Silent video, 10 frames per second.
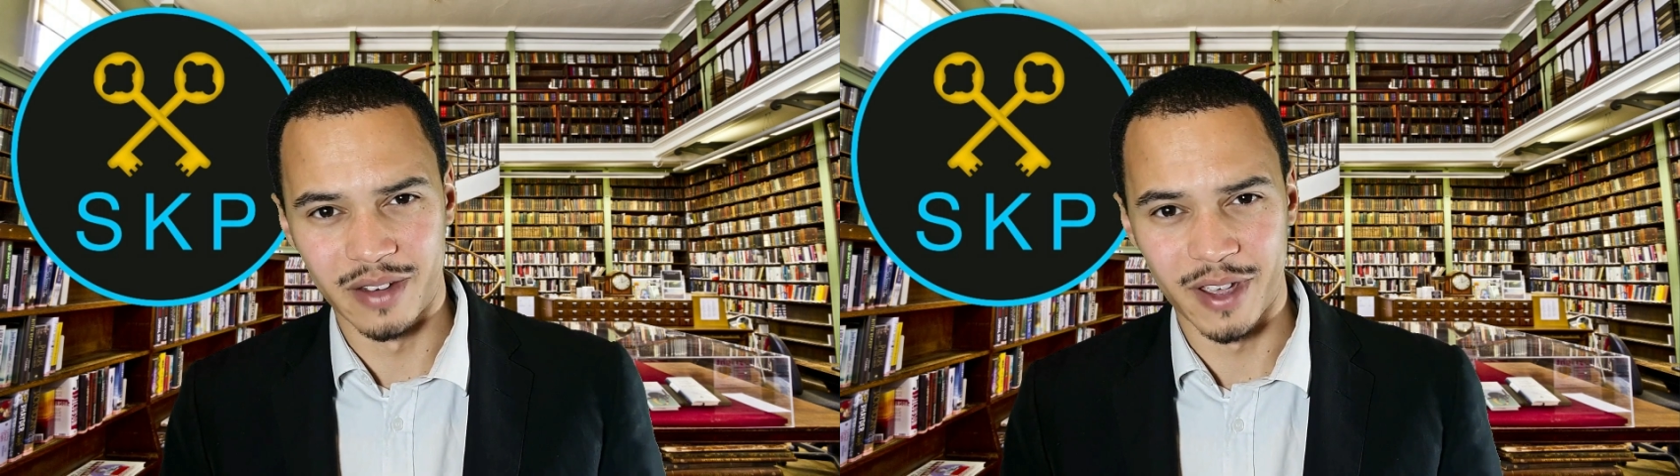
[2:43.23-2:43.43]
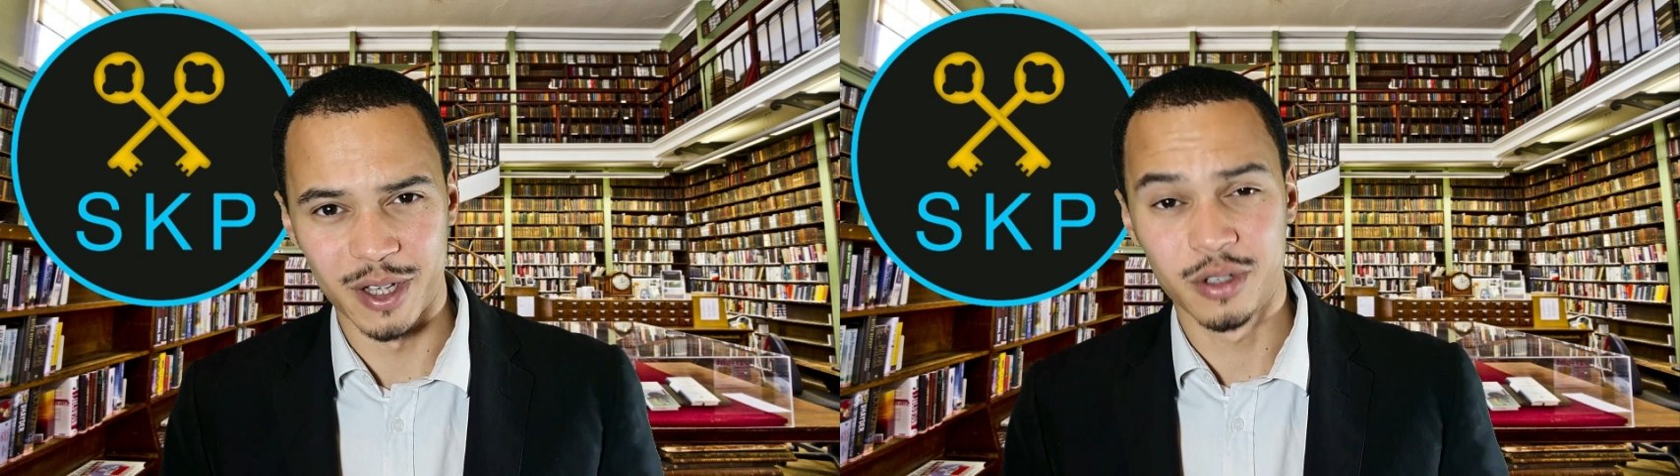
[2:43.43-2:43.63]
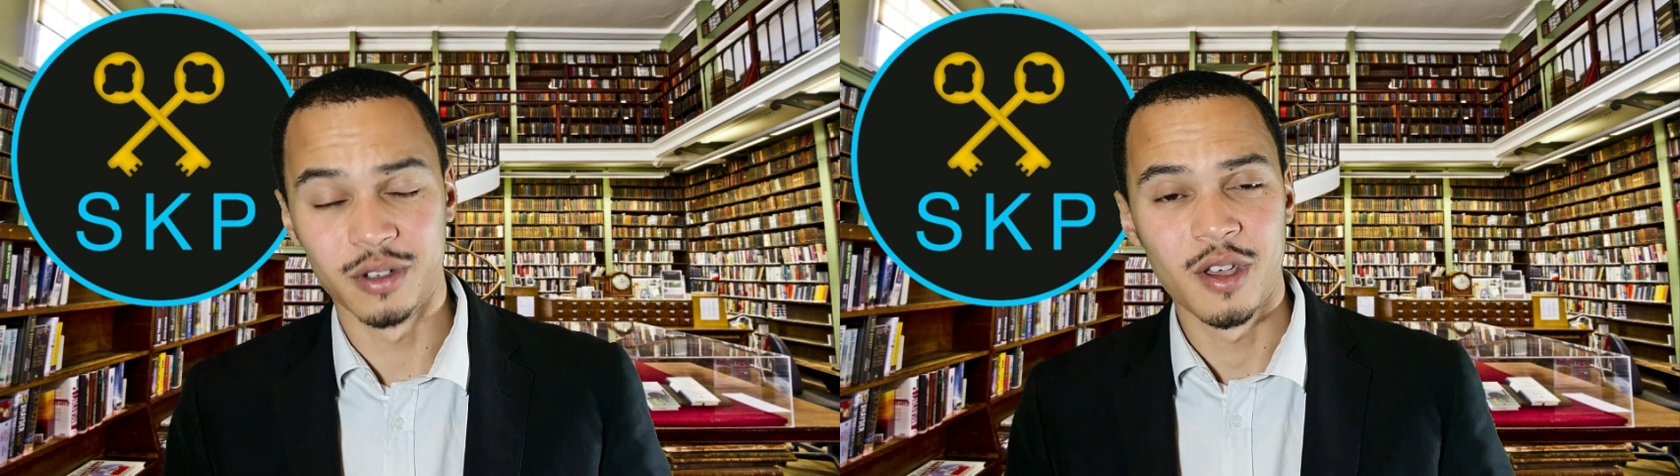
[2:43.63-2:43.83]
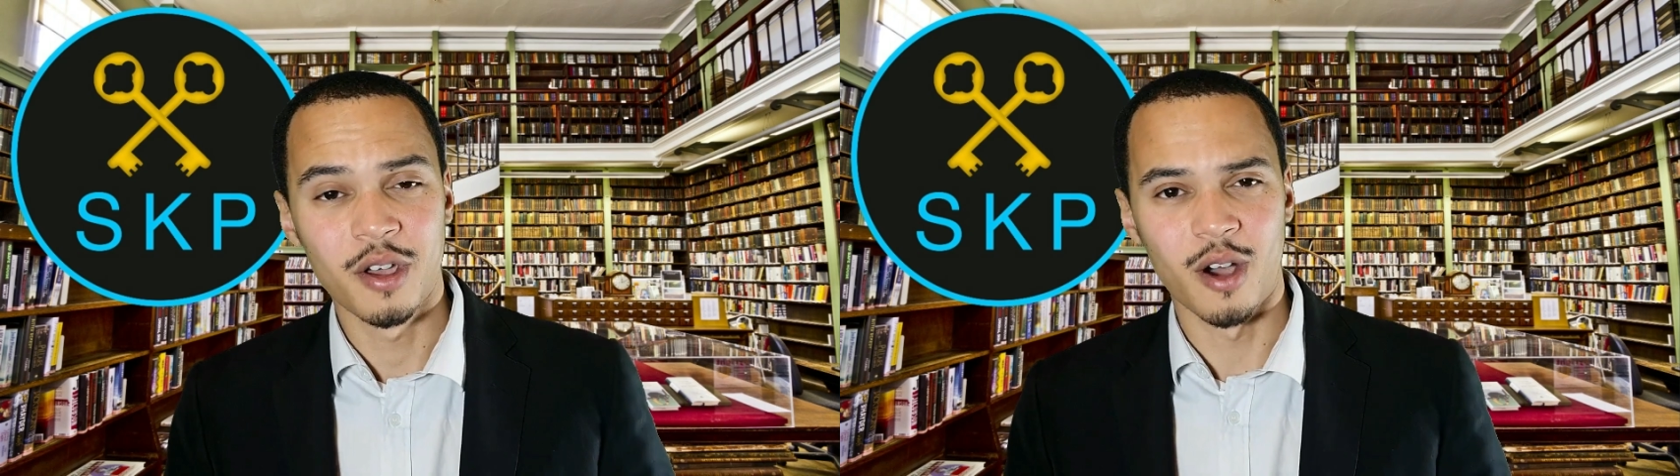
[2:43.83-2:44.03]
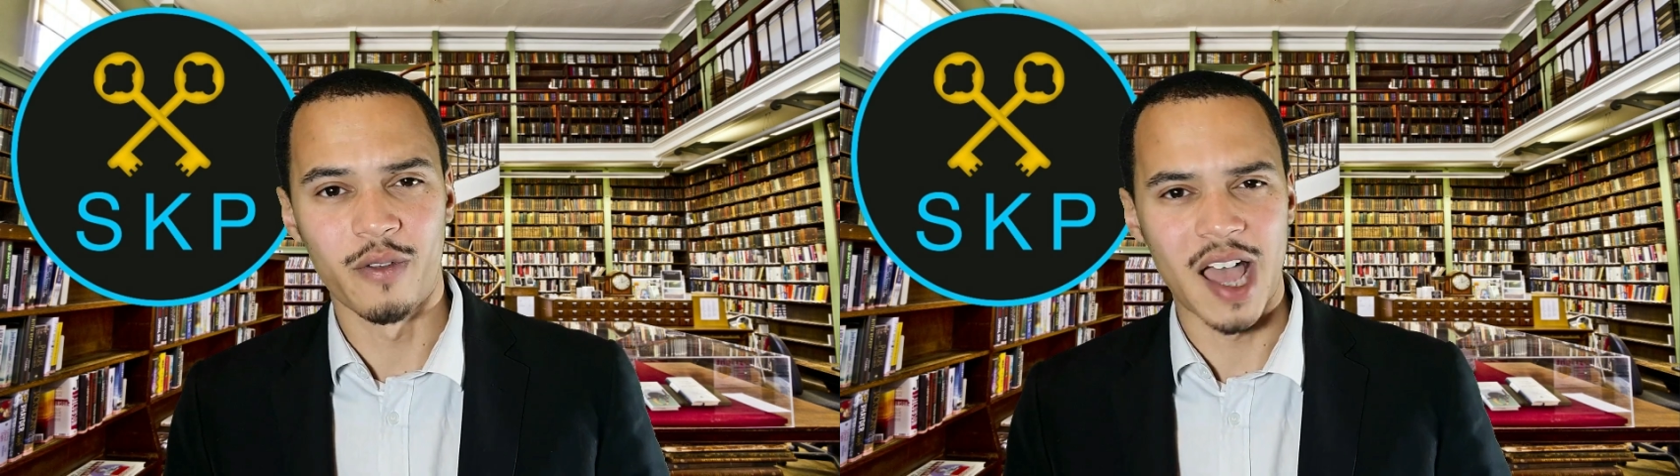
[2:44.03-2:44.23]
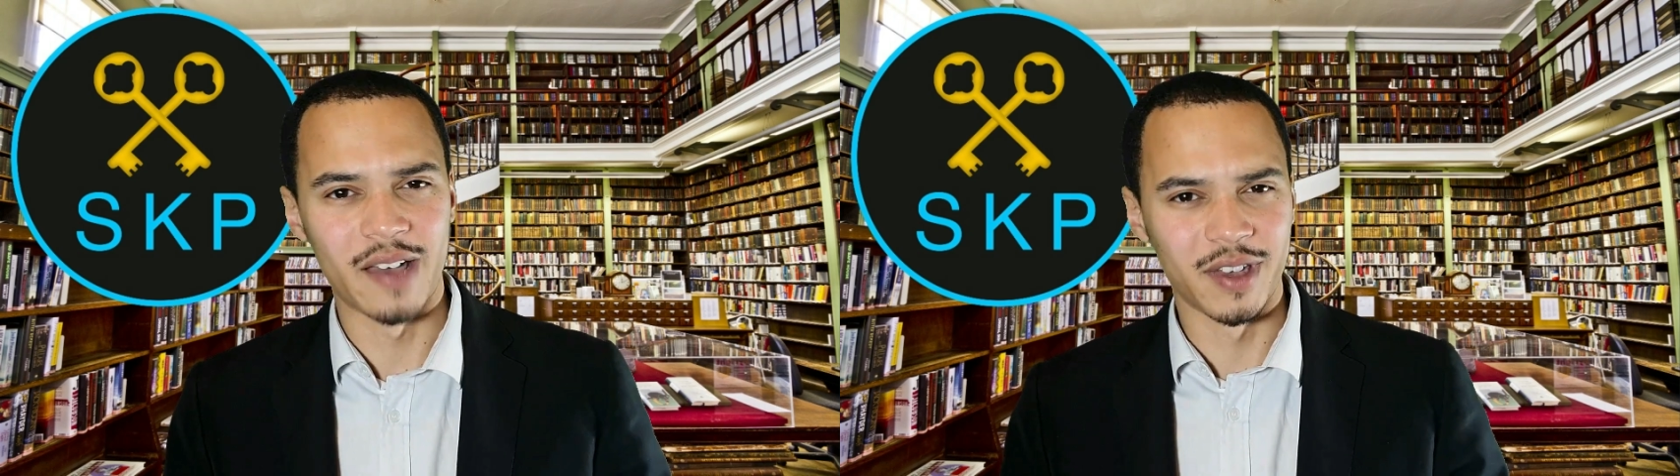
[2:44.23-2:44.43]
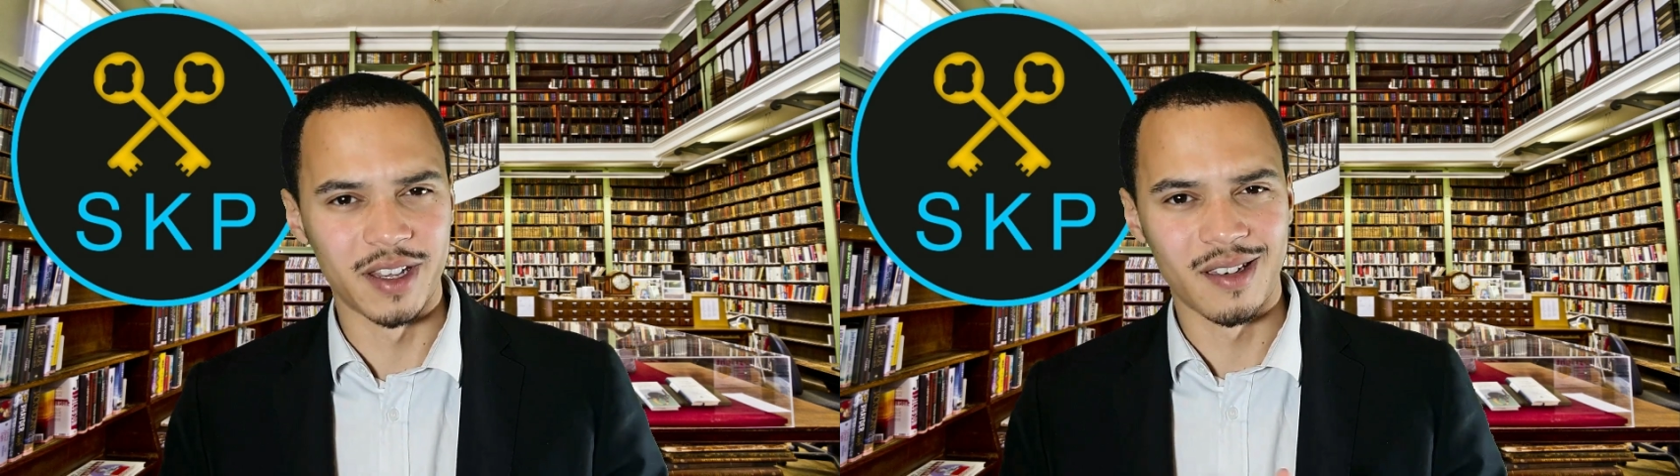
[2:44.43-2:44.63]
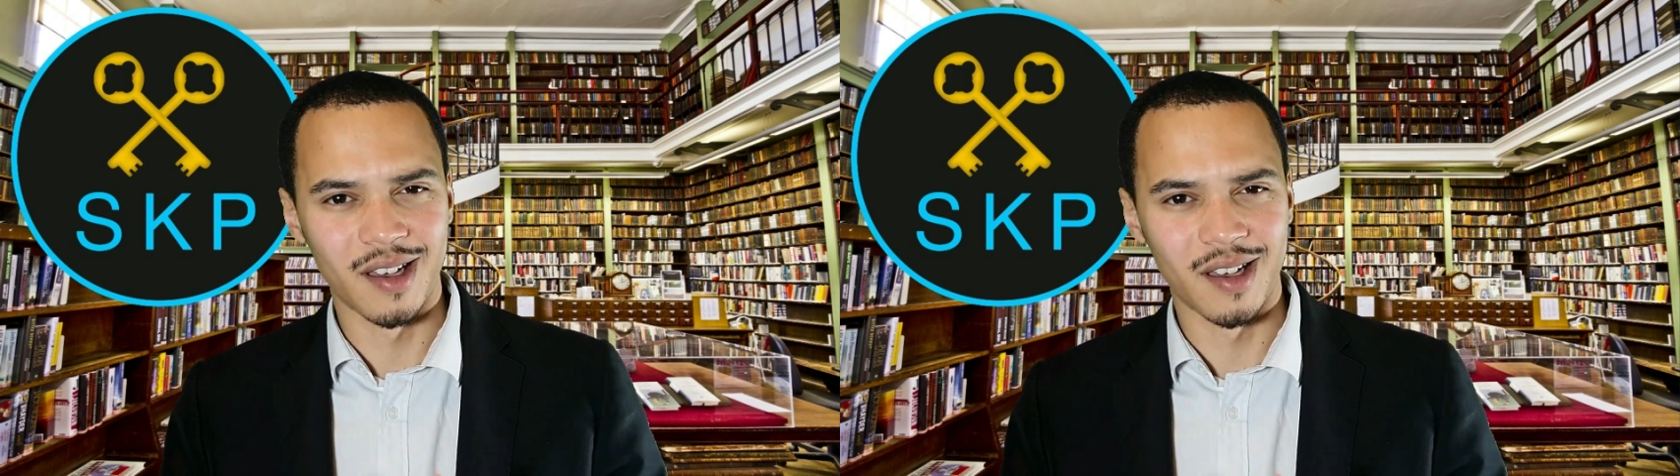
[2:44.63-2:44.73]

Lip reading: innovation of having